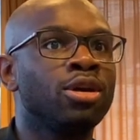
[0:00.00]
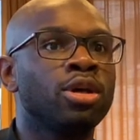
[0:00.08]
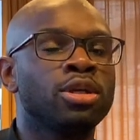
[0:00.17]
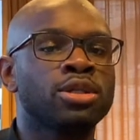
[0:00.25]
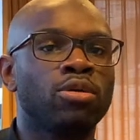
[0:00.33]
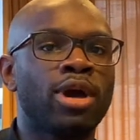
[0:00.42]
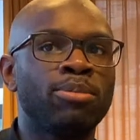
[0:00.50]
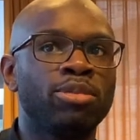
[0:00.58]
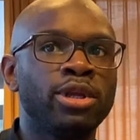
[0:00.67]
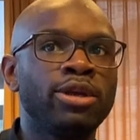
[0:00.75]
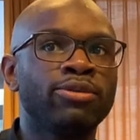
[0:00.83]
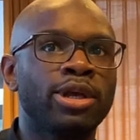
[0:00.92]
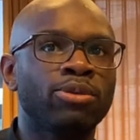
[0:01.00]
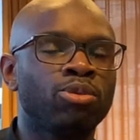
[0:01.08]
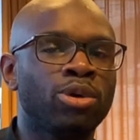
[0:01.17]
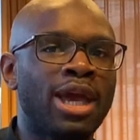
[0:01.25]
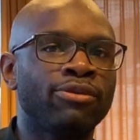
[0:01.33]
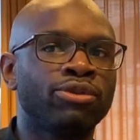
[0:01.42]
So I believe that
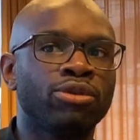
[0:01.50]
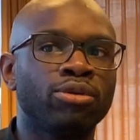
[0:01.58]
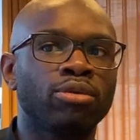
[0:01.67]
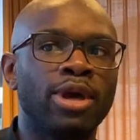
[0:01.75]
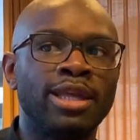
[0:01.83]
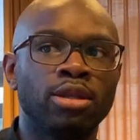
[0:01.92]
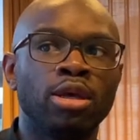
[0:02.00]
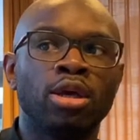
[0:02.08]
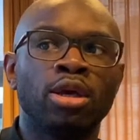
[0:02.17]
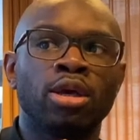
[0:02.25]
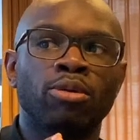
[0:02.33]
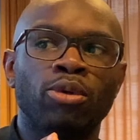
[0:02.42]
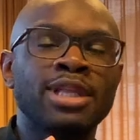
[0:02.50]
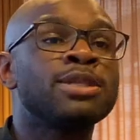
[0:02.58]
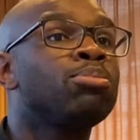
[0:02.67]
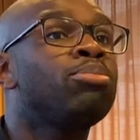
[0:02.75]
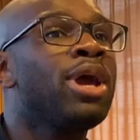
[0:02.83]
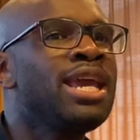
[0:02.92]
we have to, and it's
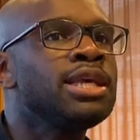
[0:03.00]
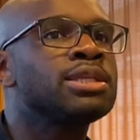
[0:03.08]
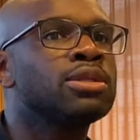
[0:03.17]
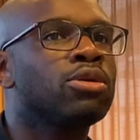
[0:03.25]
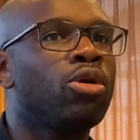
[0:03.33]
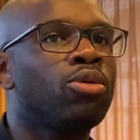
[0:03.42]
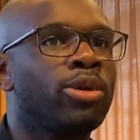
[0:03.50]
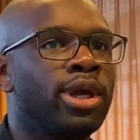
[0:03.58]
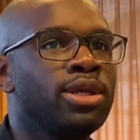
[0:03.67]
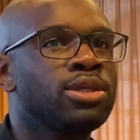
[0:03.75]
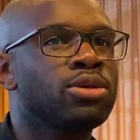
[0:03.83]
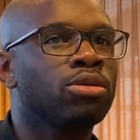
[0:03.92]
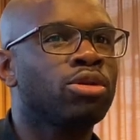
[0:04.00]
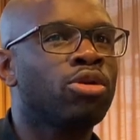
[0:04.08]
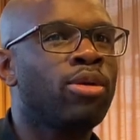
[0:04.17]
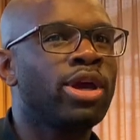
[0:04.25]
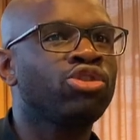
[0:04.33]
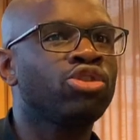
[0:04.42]
based always on a
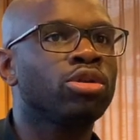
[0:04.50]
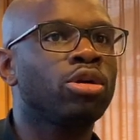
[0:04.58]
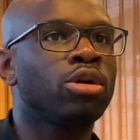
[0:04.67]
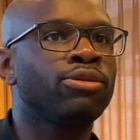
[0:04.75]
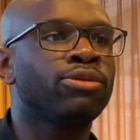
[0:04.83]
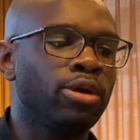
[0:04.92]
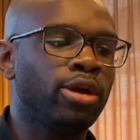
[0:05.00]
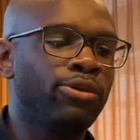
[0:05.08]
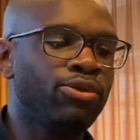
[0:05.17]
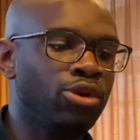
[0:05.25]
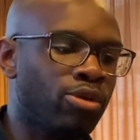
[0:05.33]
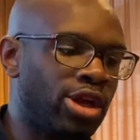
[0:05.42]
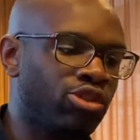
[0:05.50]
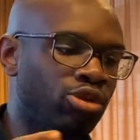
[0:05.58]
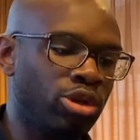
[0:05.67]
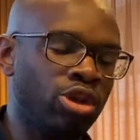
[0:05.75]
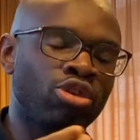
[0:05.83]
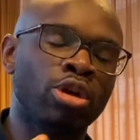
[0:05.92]
question of, if you question
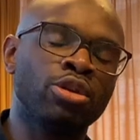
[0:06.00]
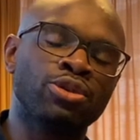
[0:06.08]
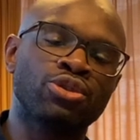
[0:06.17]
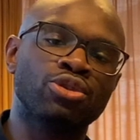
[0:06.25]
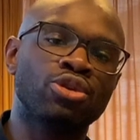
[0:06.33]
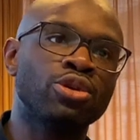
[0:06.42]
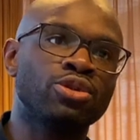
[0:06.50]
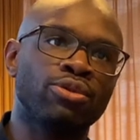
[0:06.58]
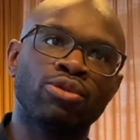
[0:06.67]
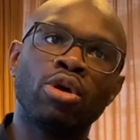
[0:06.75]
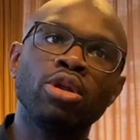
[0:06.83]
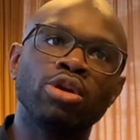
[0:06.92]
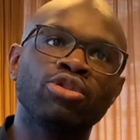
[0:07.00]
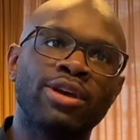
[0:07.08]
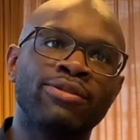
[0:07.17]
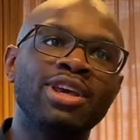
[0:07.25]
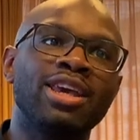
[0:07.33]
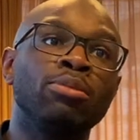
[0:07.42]
each other's source of knowledge, I
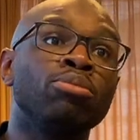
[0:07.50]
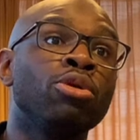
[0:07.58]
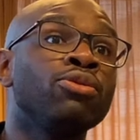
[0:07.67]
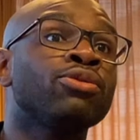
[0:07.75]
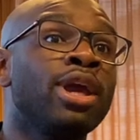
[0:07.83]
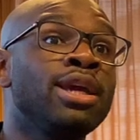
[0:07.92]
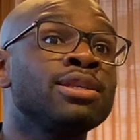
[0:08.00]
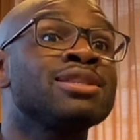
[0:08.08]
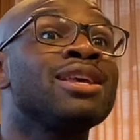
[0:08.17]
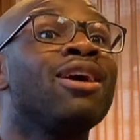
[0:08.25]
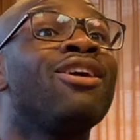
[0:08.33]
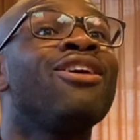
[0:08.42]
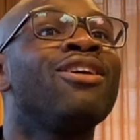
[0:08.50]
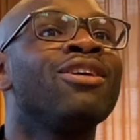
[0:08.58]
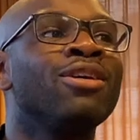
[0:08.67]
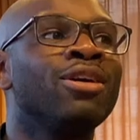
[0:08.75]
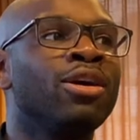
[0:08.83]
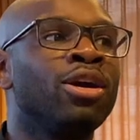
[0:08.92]
think in both cases there
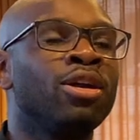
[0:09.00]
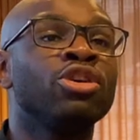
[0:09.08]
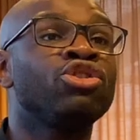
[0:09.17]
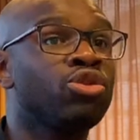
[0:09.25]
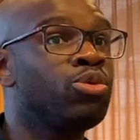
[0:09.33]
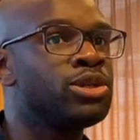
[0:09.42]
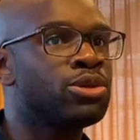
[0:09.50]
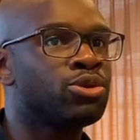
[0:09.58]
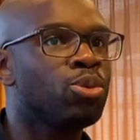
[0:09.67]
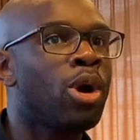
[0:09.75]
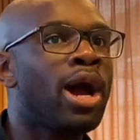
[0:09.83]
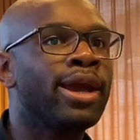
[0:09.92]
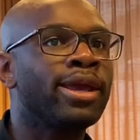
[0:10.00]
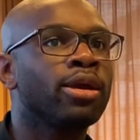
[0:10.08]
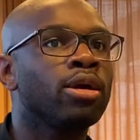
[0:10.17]
are legit reasons why.